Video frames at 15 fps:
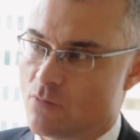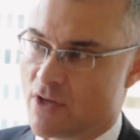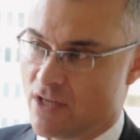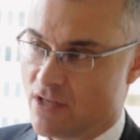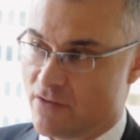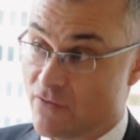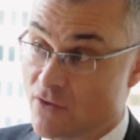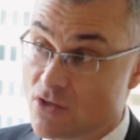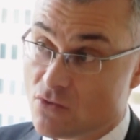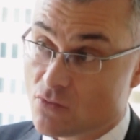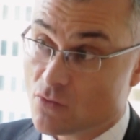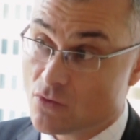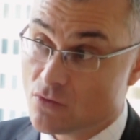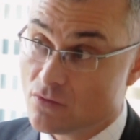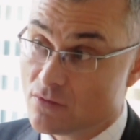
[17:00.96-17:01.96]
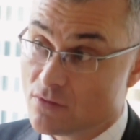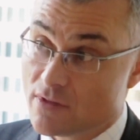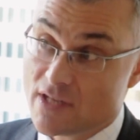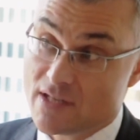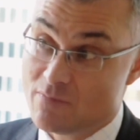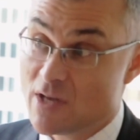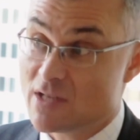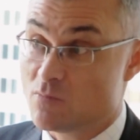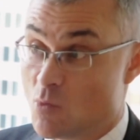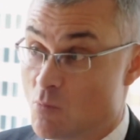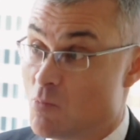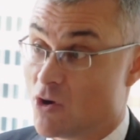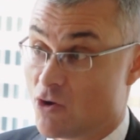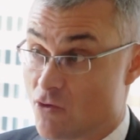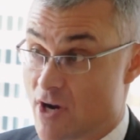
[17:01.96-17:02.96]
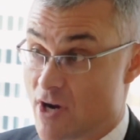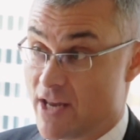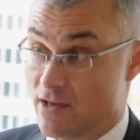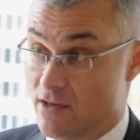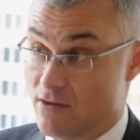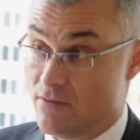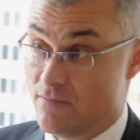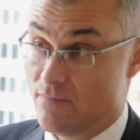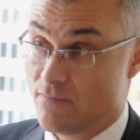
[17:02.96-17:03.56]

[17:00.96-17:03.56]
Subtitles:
one individual is much more moderated.